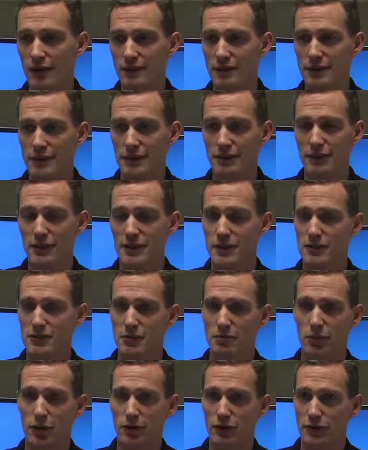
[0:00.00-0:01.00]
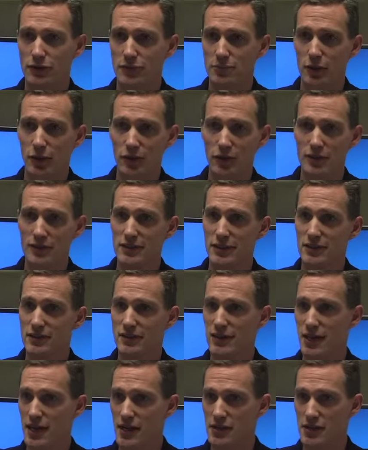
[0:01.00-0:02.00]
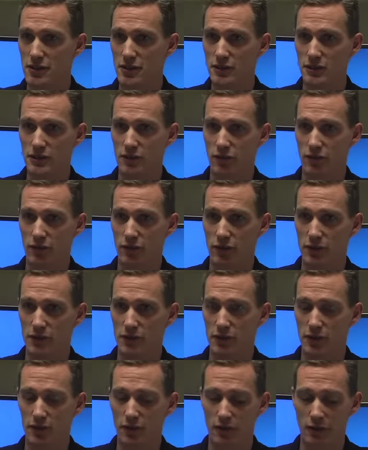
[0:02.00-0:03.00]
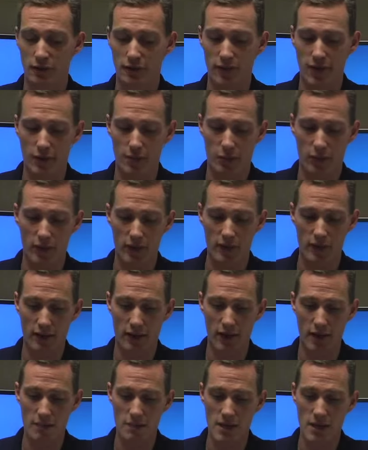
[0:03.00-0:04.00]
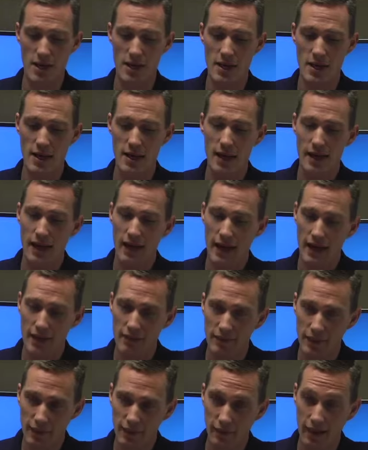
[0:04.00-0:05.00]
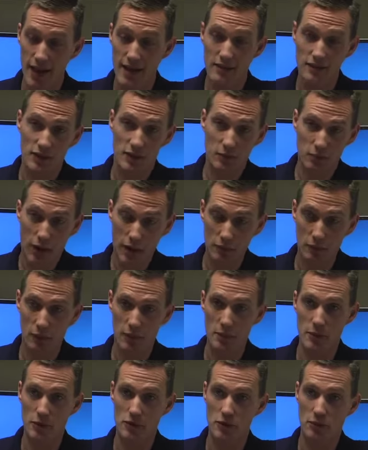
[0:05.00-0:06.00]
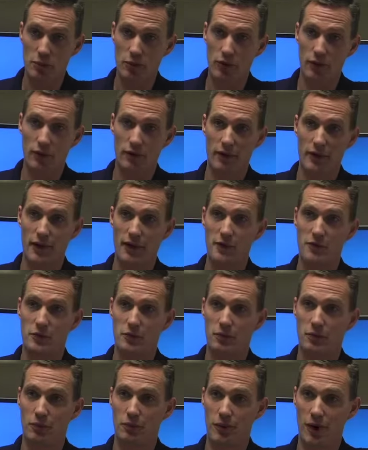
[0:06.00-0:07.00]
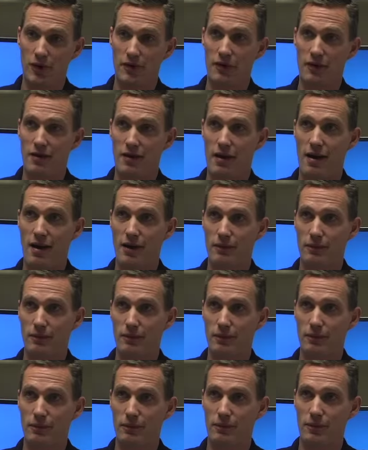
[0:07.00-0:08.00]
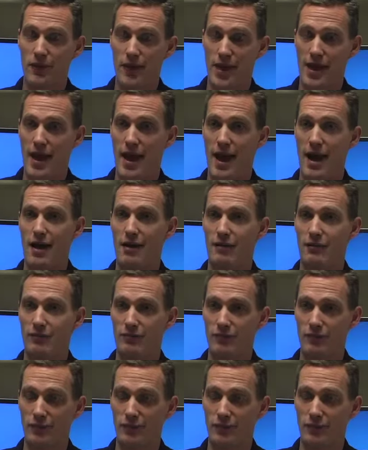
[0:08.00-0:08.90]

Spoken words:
decreases in pulses, motor, and sensation, and so forth should occur at that point in time. And then lastly, and probably most importantly, is whether or not they have